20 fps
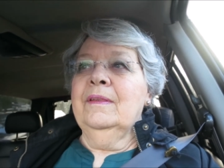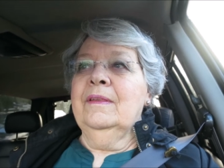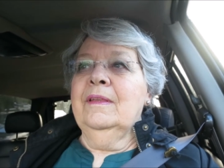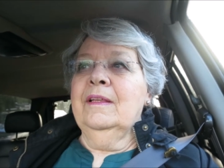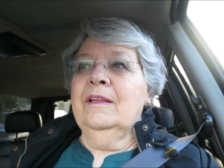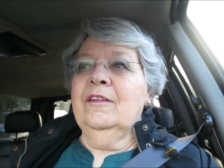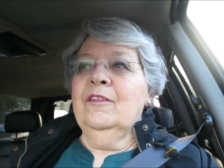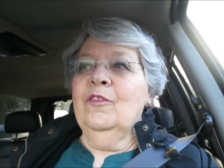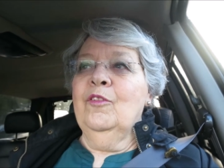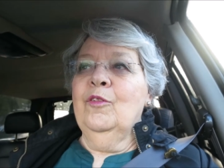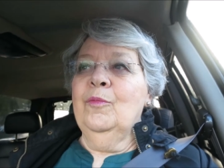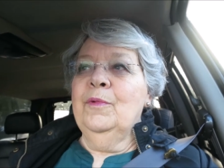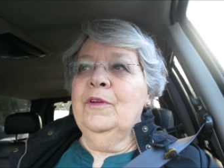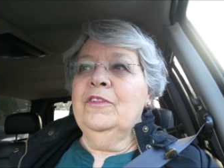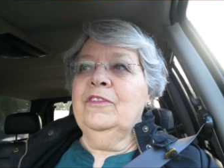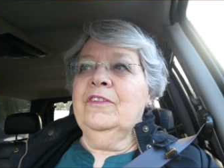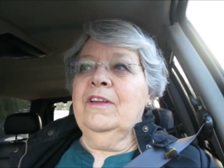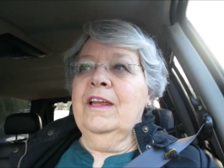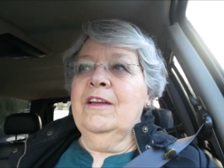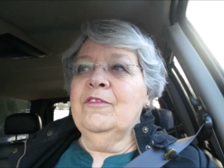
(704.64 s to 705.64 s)
That
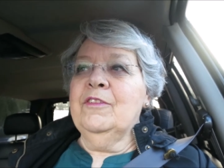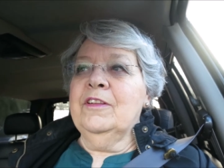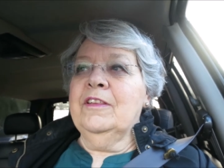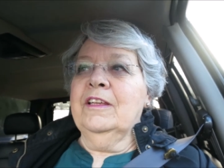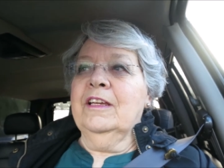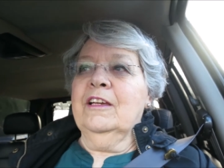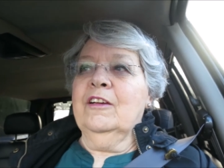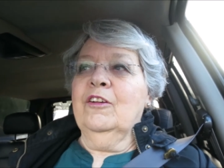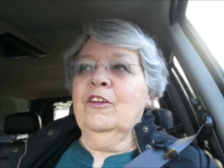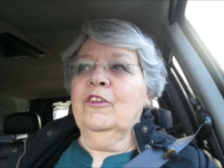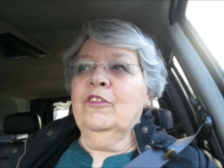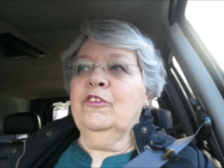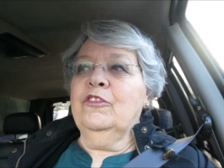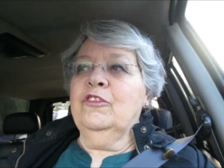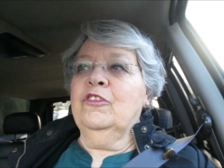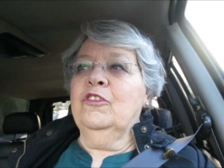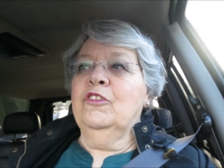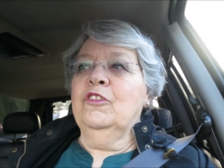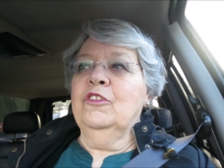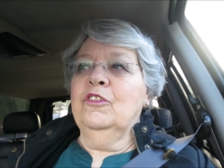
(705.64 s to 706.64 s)
almost everything
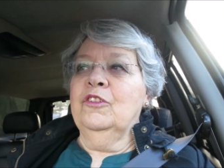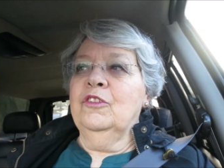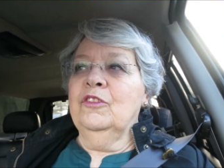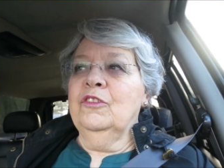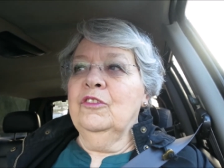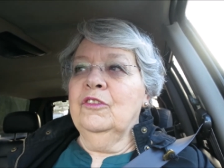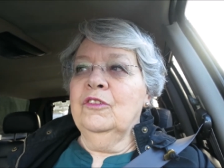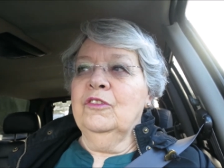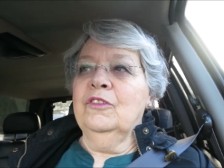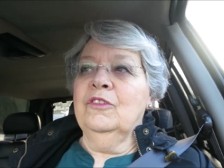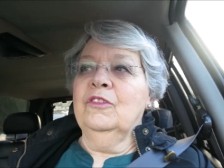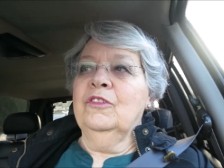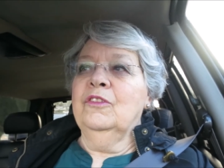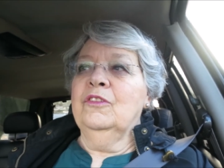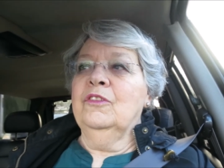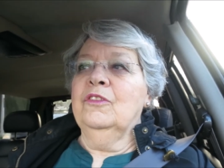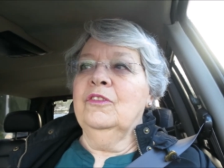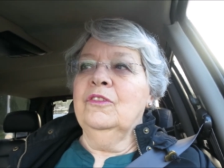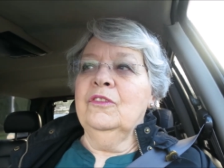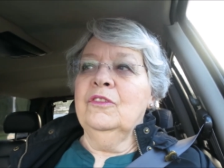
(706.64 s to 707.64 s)
costs you
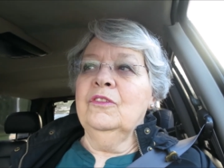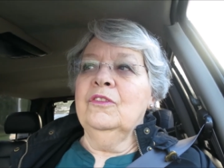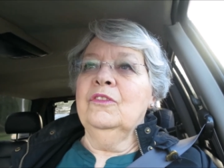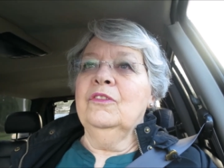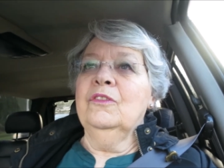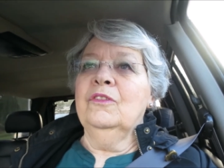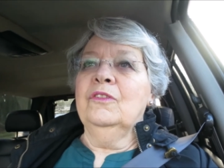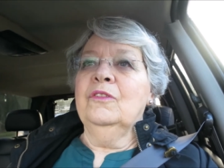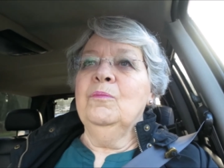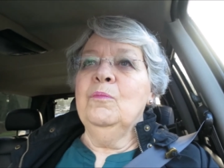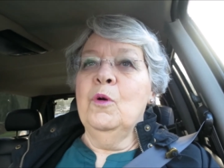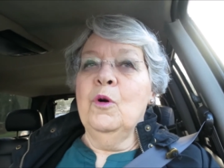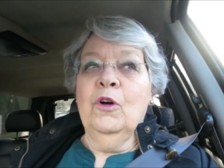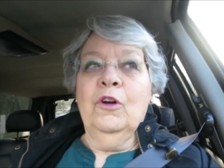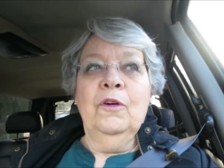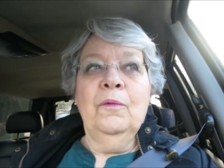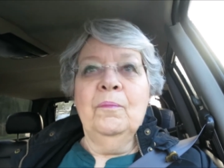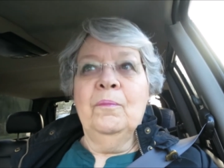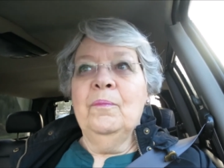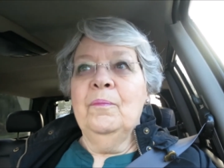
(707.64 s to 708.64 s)
more.